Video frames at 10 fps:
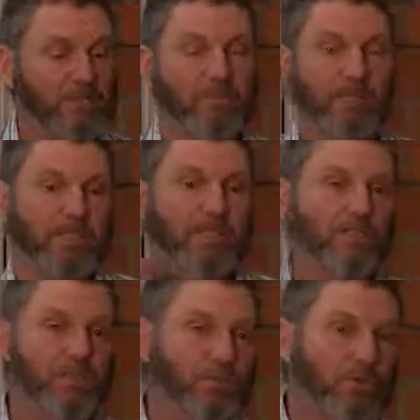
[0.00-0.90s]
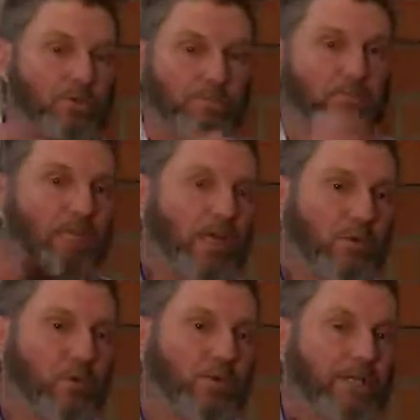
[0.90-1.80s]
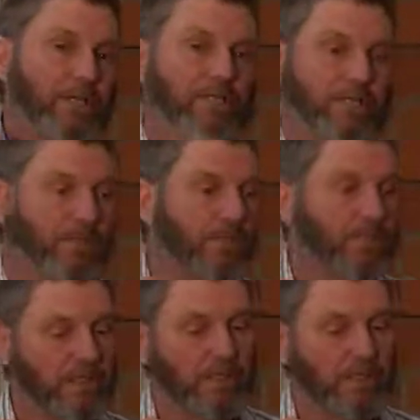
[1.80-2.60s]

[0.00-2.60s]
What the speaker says: So basically it draws water into it,